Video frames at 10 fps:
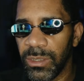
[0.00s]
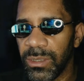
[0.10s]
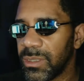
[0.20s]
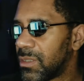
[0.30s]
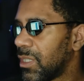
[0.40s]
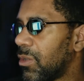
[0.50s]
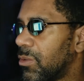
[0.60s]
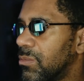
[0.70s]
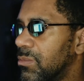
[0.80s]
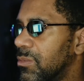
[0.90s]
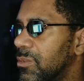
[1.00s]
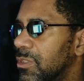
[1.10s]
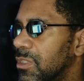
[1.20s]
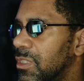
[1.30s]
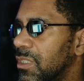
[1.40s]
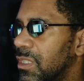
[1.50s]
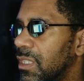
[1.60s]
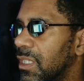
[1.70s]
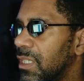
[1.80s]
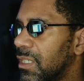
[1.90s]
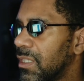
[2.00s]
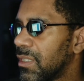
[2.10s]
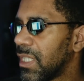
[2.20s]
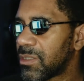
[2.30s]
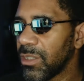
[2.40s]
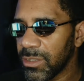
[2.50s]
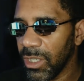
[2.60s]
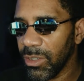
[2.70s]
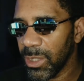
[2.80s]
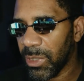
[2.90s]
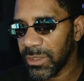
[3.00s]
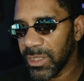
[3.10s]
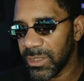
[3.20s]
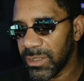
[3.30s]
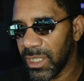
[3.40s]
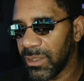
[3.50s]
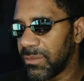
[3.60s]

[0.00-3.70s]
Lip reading: So let's start talking about this stuff.